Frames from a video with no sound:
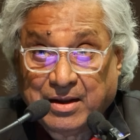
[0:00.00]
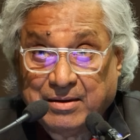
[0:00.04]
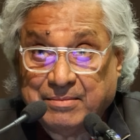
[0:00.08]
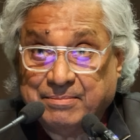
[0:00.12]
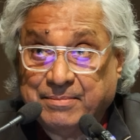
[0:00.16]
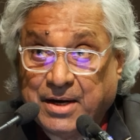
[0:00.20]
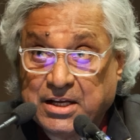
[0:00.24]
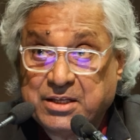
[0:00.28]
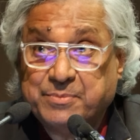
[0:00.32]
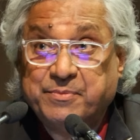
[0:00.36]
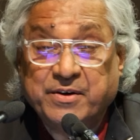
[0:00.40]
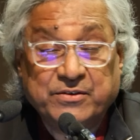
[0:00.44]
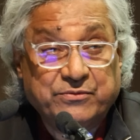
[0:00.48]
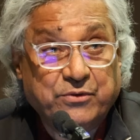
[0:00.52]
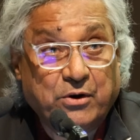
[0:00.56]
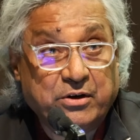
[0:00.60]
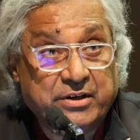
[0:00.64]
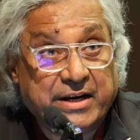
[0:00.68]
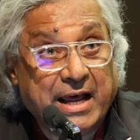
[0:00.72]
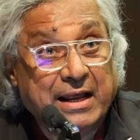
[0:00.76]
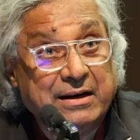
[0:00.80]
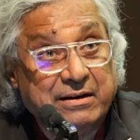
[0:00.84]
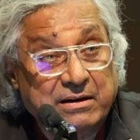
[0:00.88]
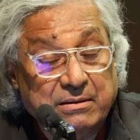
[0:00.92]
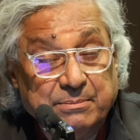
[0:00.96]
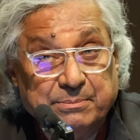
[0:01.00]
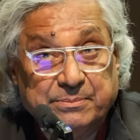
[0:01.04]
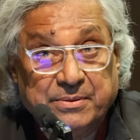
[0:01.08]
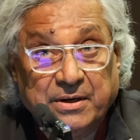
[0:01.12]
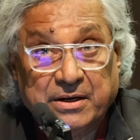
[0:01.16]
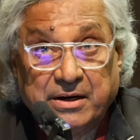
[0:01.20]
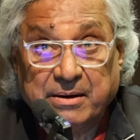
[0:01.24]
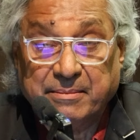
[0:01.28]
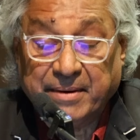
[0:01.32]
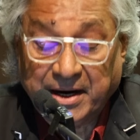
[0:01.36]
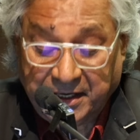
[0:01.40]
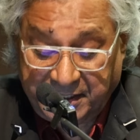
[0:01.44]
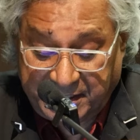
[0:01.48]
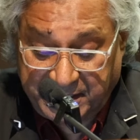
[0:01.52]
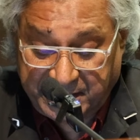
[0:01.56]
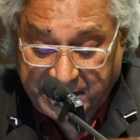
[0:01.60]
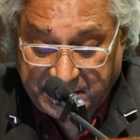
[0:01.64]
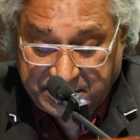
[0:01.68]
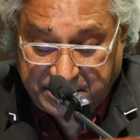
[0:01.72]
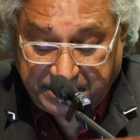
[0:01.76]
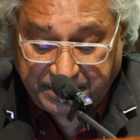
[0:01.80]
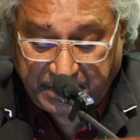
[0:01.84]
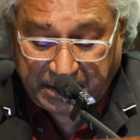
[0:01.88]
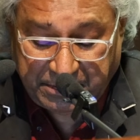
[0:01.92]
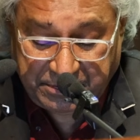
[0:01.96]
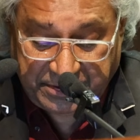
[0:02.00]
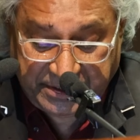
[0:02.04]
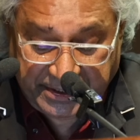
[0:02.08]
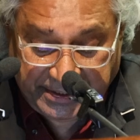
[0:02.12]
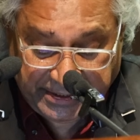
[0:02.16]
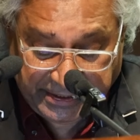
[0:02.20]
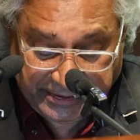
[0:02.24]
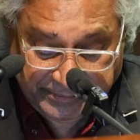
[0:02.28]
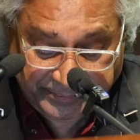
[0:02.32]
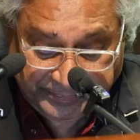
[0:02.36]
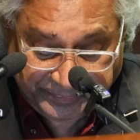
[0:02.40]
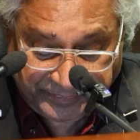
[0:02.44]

much before Dalrymple reminded us about it.